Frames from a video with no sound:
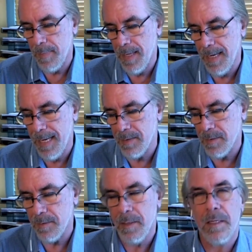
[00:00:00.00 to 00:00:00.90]
And
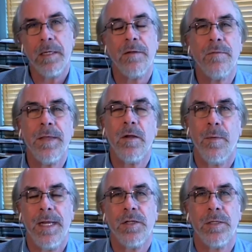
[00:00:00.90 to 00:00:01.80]

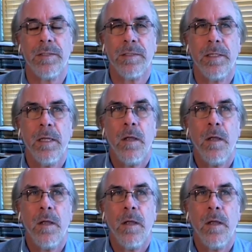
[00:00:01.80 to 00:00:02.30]
configurations.